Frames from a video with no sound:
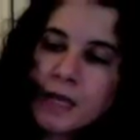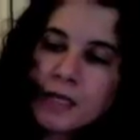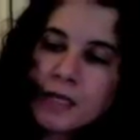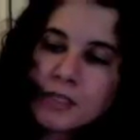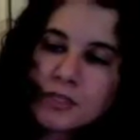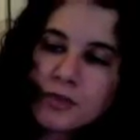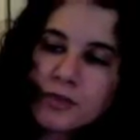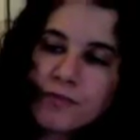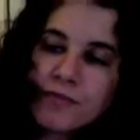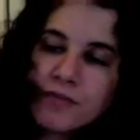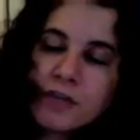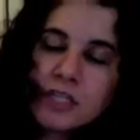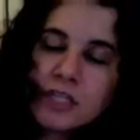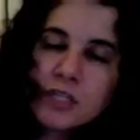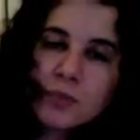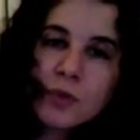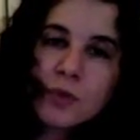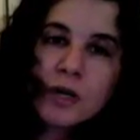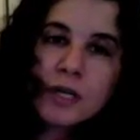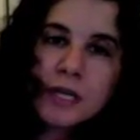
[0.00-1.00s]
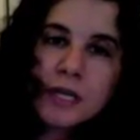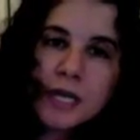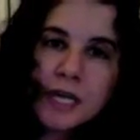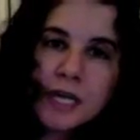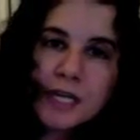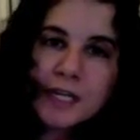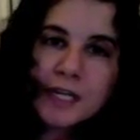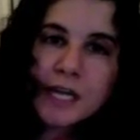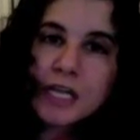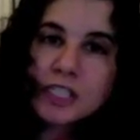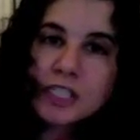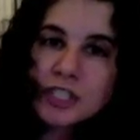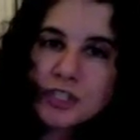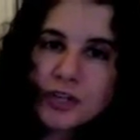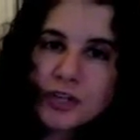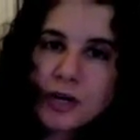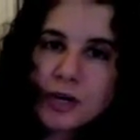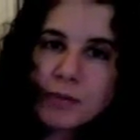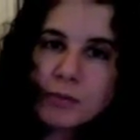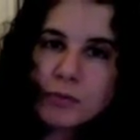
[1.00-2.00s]
So first one,
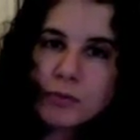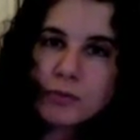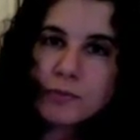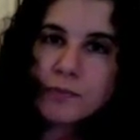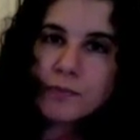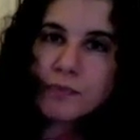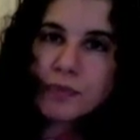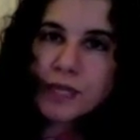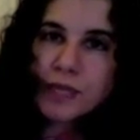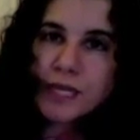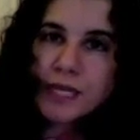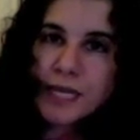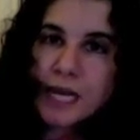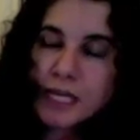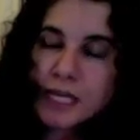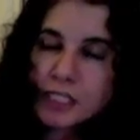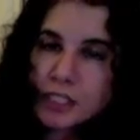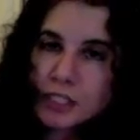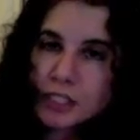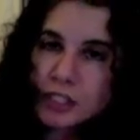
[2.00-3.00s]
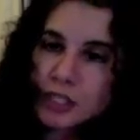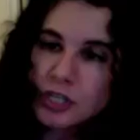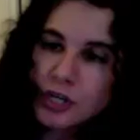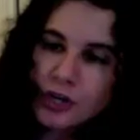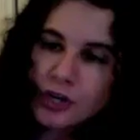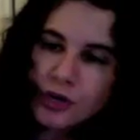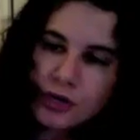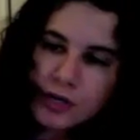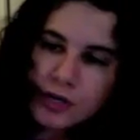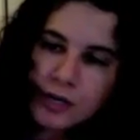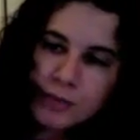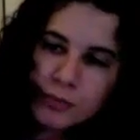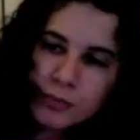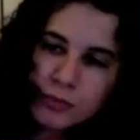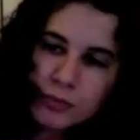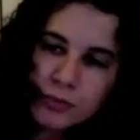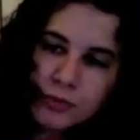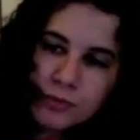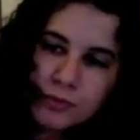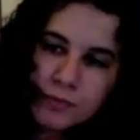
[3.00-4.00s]
yashrabu.
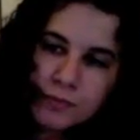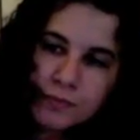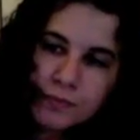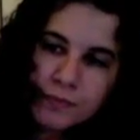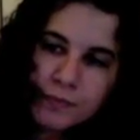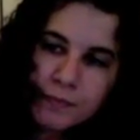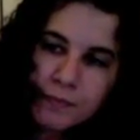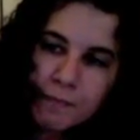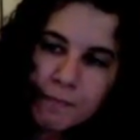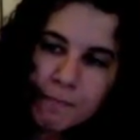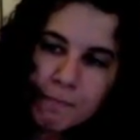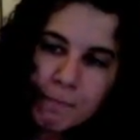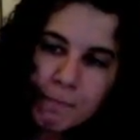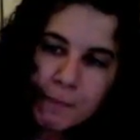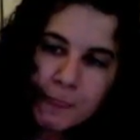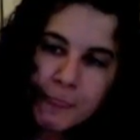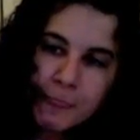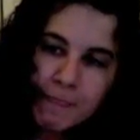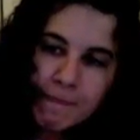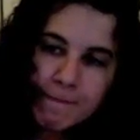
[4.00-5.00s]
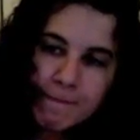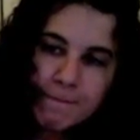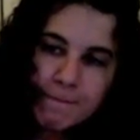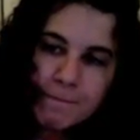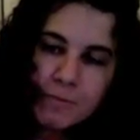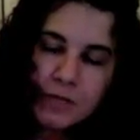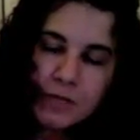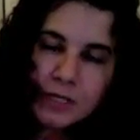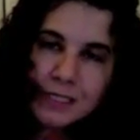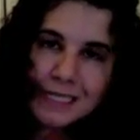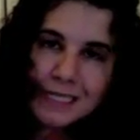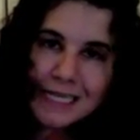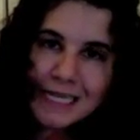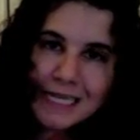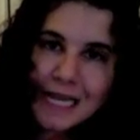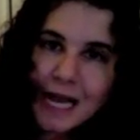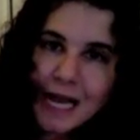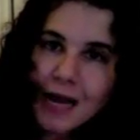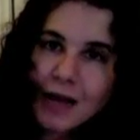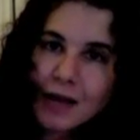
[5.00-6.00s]
Yashrabu. There's a
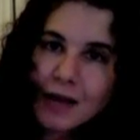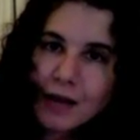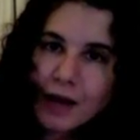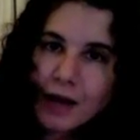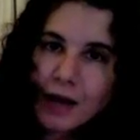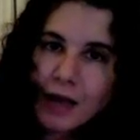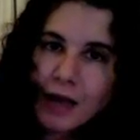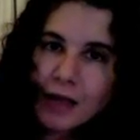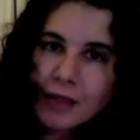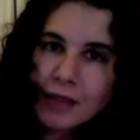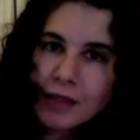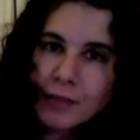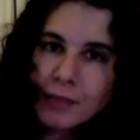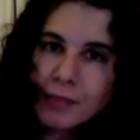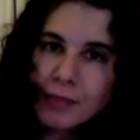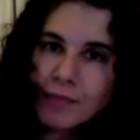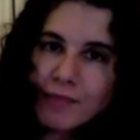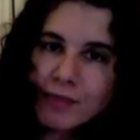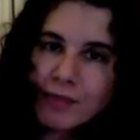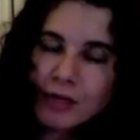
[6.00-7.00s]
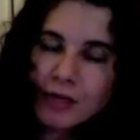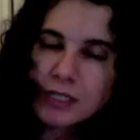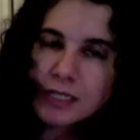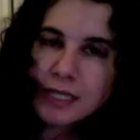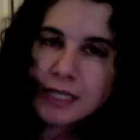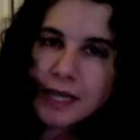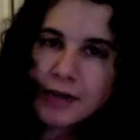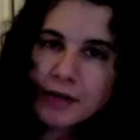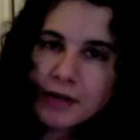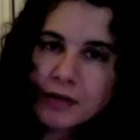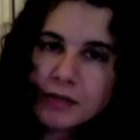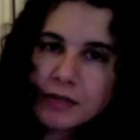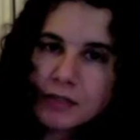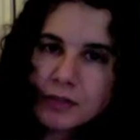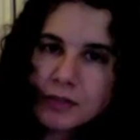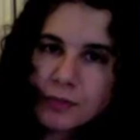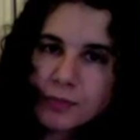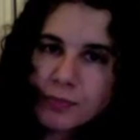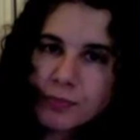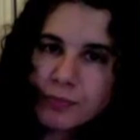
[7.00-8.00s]
ya in the first letter,
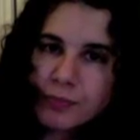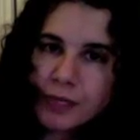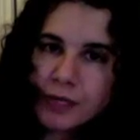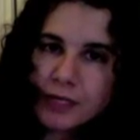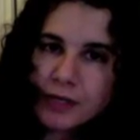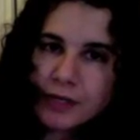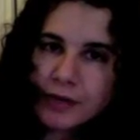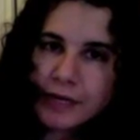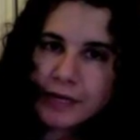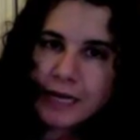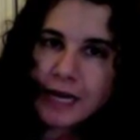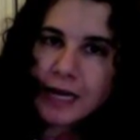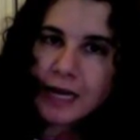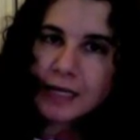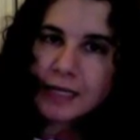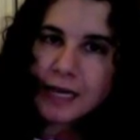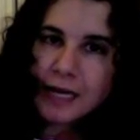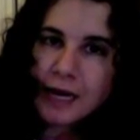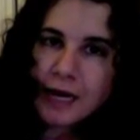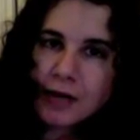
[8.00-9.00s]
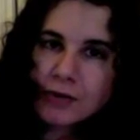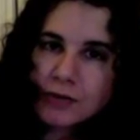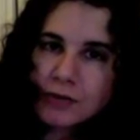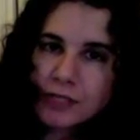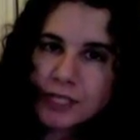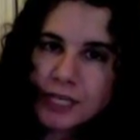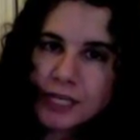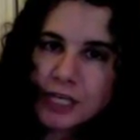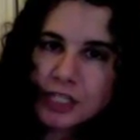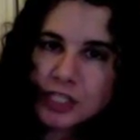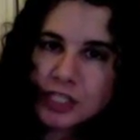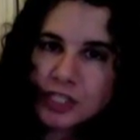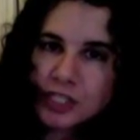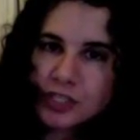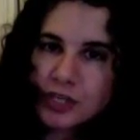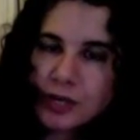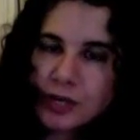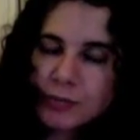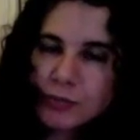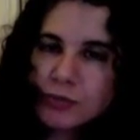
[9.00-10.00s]
so bring the ya down.
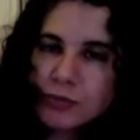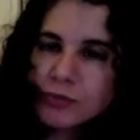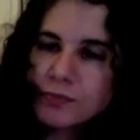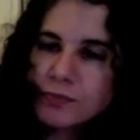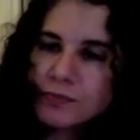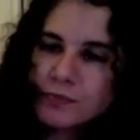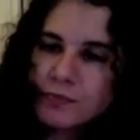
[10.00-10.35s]
Yashrabu.